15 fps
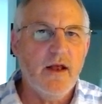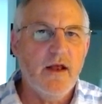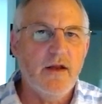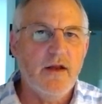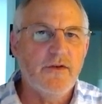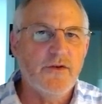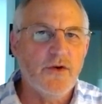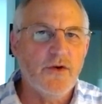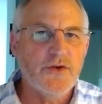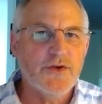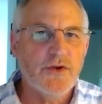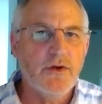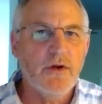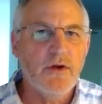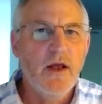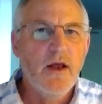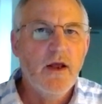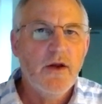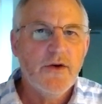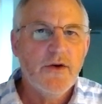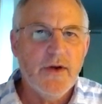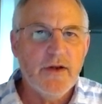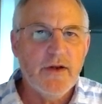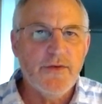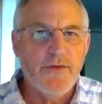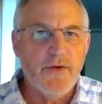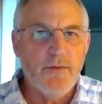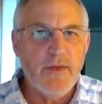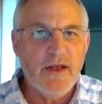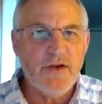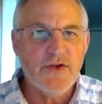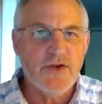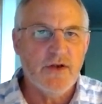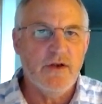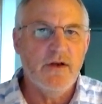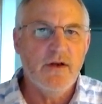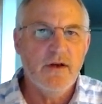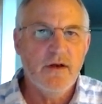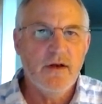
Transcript: and social transformation.